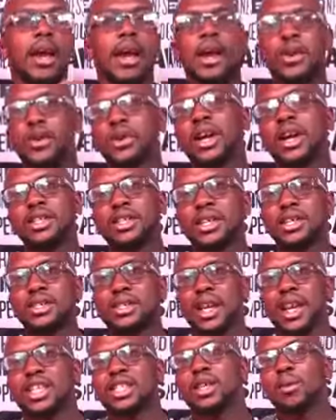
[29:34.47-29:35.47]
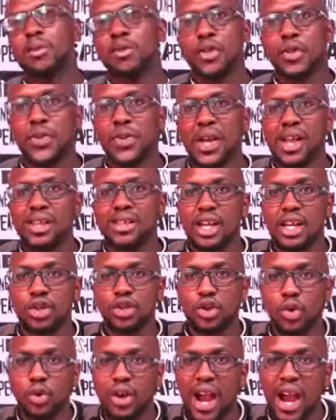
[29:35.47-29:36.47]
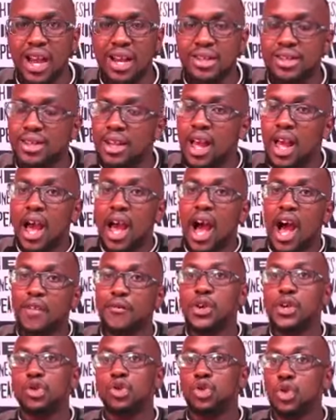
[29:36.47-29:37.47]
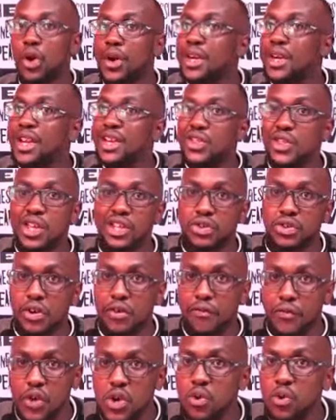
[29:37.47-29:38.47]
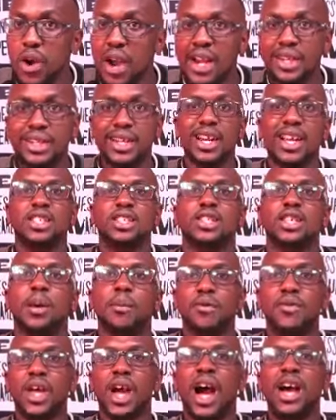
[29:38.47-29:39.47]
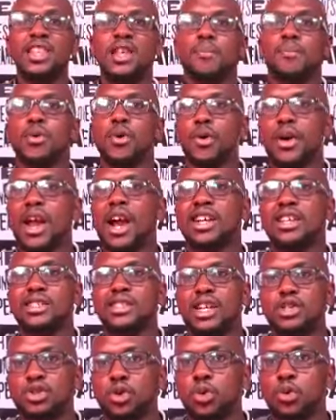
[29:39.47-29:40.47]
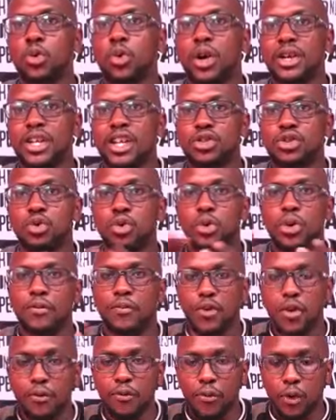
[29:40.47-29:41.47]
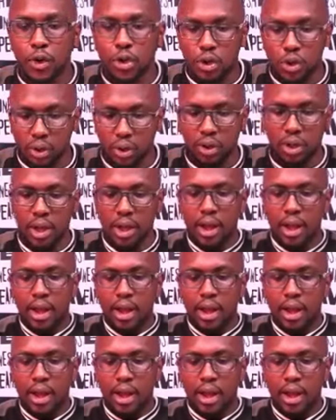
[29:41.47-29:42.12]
And you can just tell us some of the things that you guys have enjoyed in this review, and tell us some of the other products that you would want us to review for you.